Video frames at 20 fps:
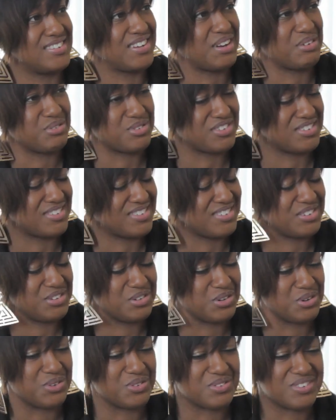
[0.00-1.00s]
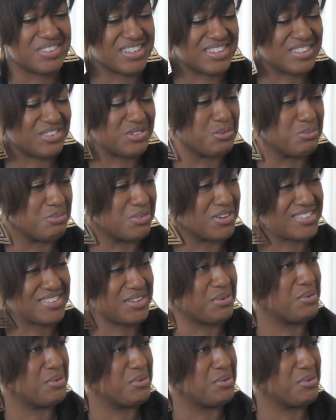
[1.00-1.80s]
and I was just, you know, looking through books.